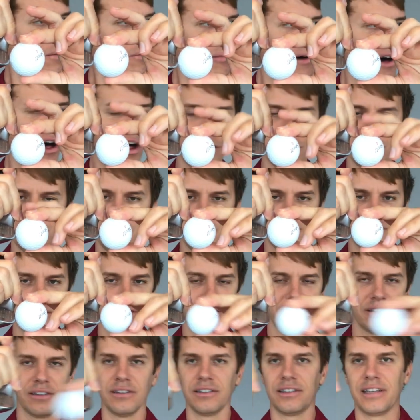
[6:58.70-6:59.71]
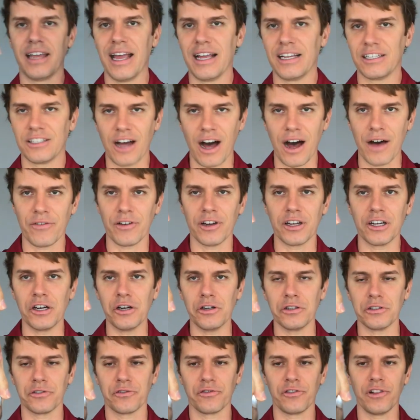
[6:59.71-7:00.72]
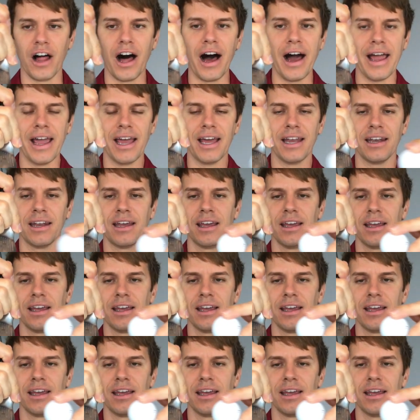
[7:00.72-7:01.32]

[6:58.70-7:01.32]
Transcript: the ball just takes off and goes flying.